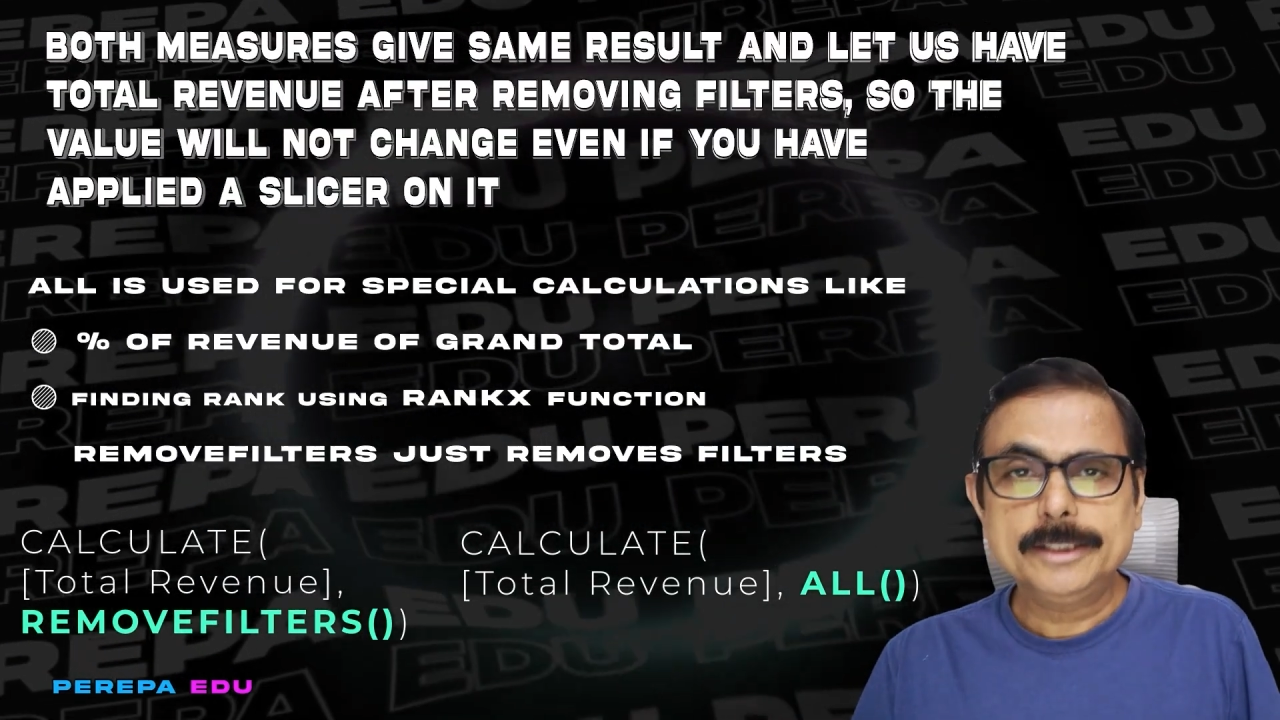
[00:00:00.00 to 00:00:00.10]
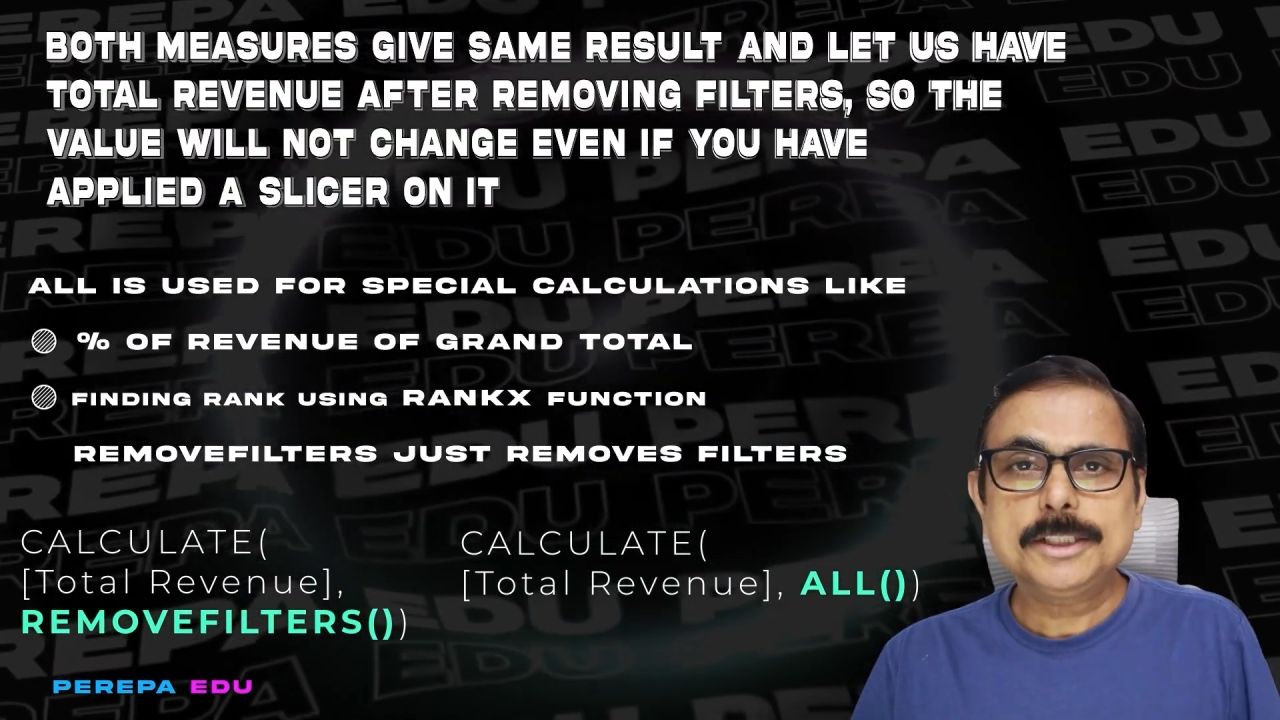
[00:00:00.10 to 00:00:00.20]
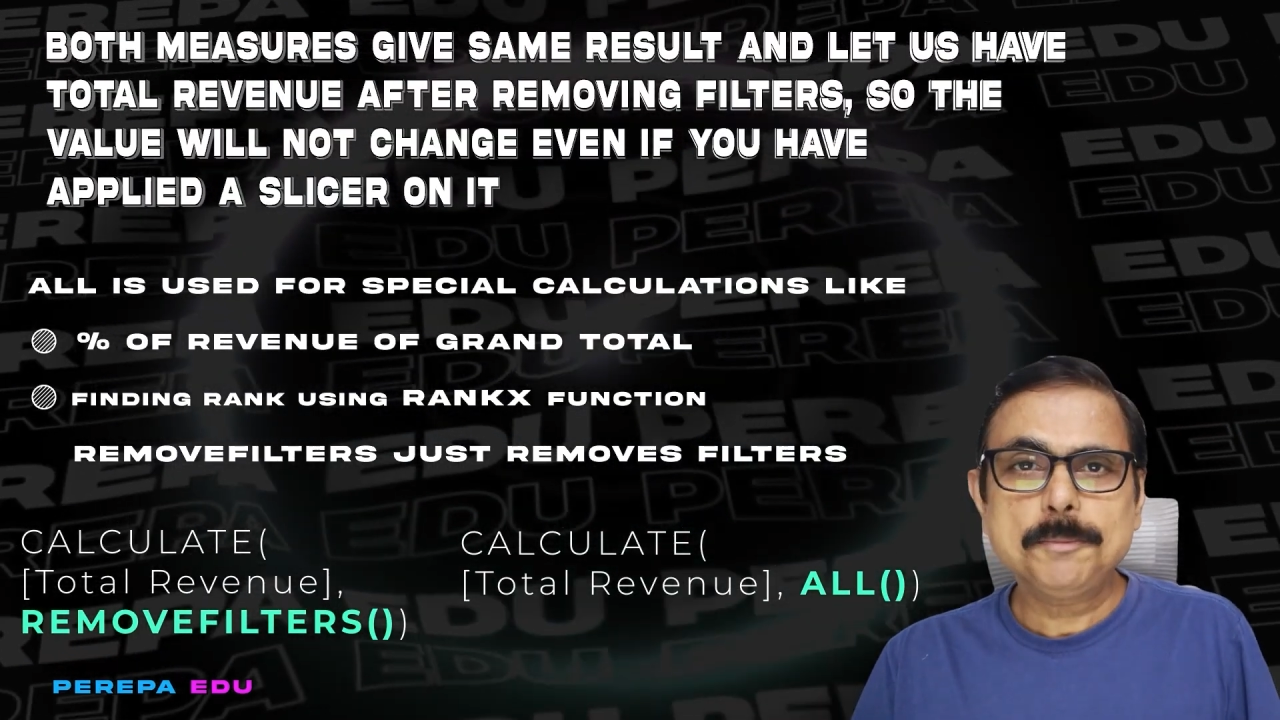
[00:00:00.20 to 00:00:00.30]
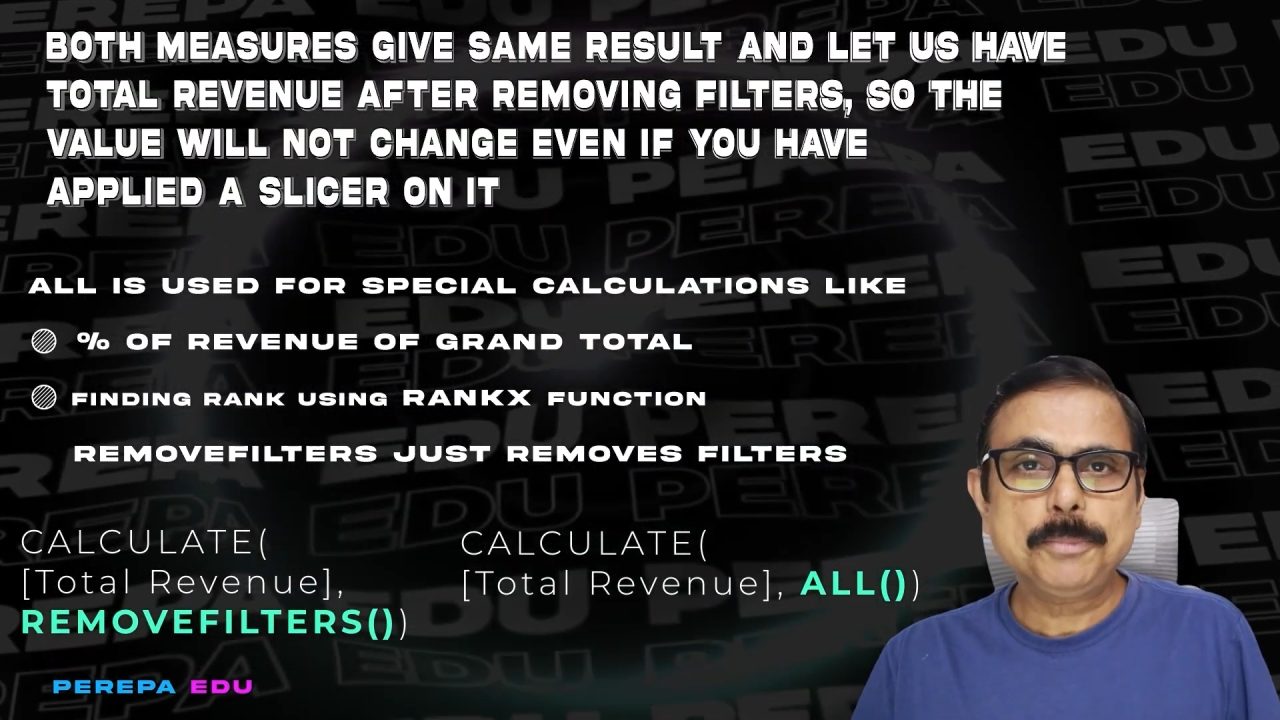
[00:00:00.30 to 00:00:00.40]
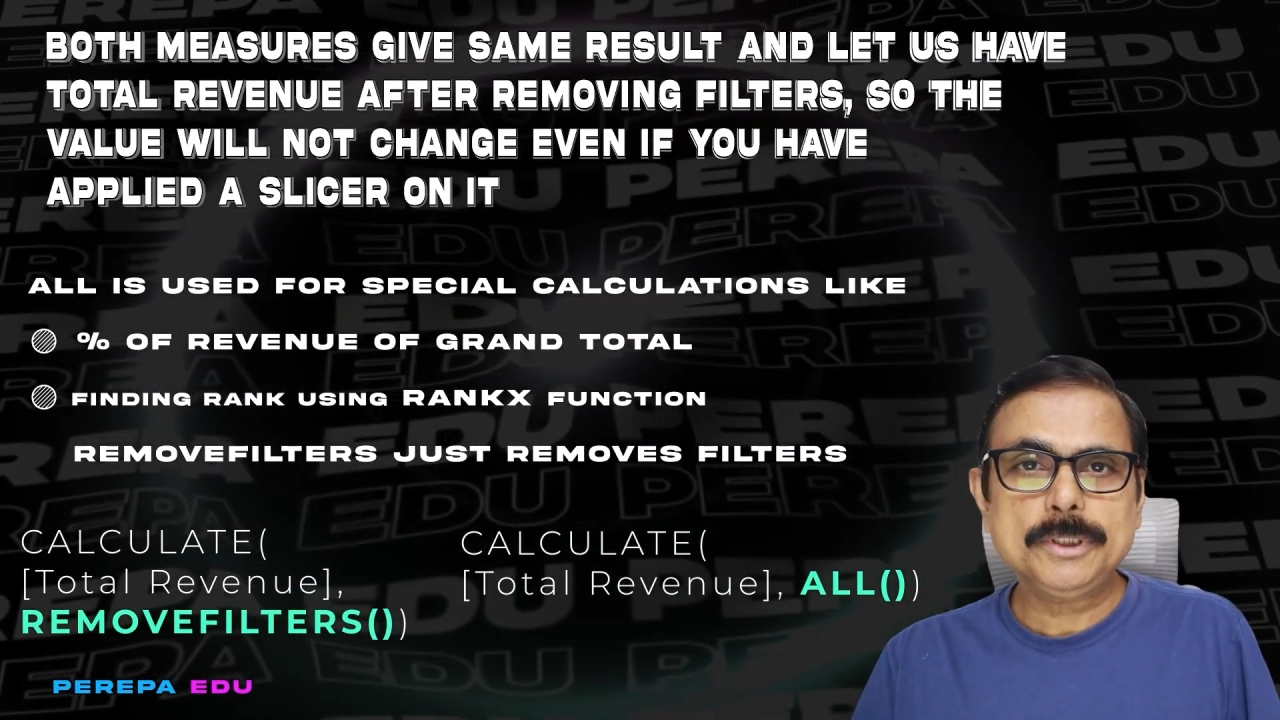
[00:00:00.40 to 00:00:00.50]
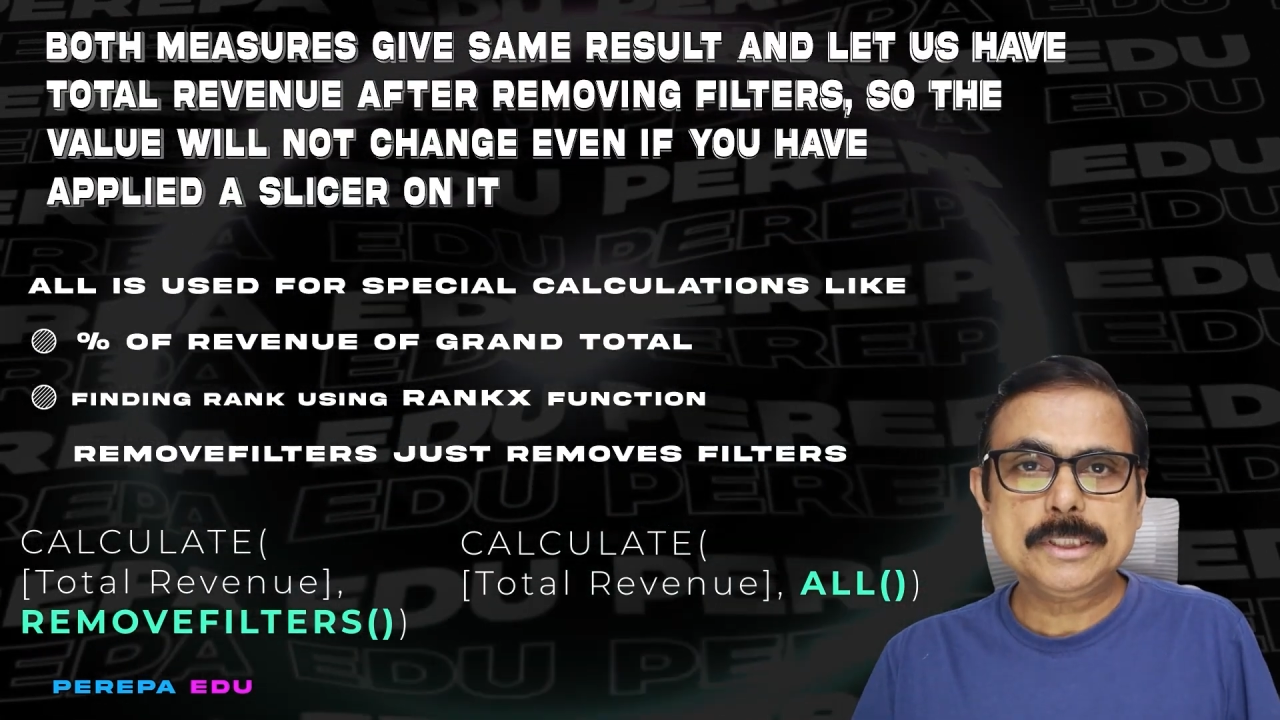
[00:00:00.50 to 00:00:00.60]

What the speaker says: In simple